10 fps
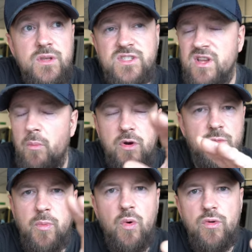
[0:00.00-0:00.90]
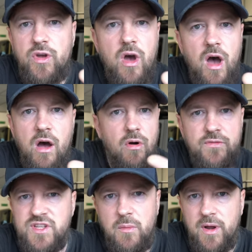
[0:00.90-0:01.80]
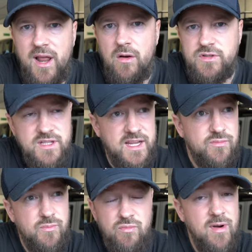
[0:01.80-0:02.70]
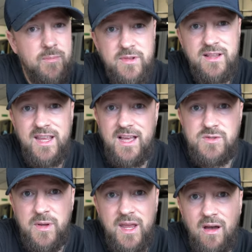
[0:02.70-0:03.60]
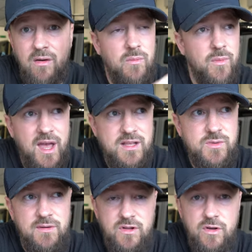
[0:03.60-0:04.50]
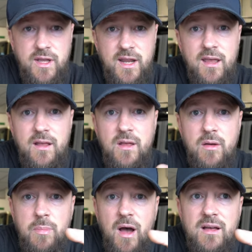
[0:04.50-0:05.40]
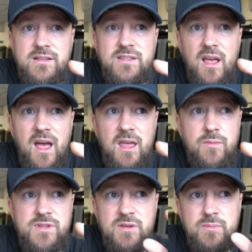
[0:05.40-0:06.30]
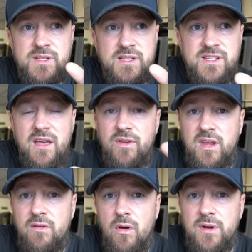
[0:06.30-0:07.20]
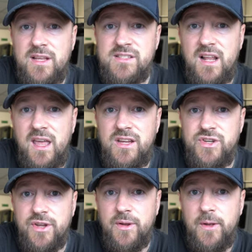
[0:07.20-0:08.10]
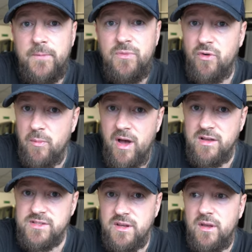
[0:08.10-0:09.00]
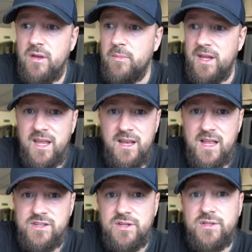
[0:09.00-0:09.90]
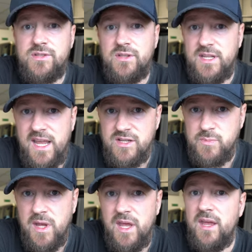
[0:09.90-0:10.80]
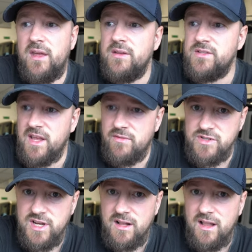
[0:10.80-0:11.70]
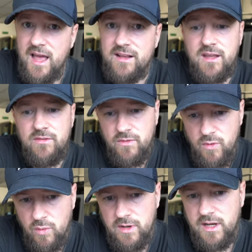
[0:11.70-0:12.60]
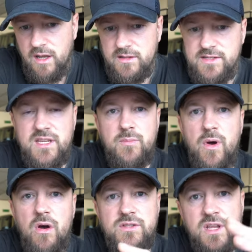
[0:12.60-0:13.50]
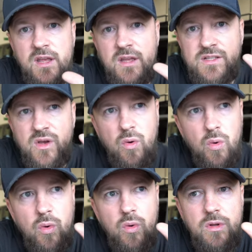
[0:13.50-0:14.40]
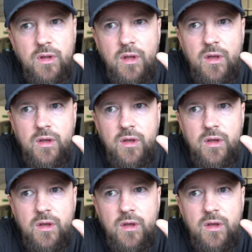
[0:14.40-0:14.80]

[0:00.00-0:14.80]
Someone had bought the car off someone else and they ripped the DSP out, and we had to have a look at it. But it was a 7-year-old installation from us. Melee Legends, DSP, 7-channel active, all in the underseat box. It's all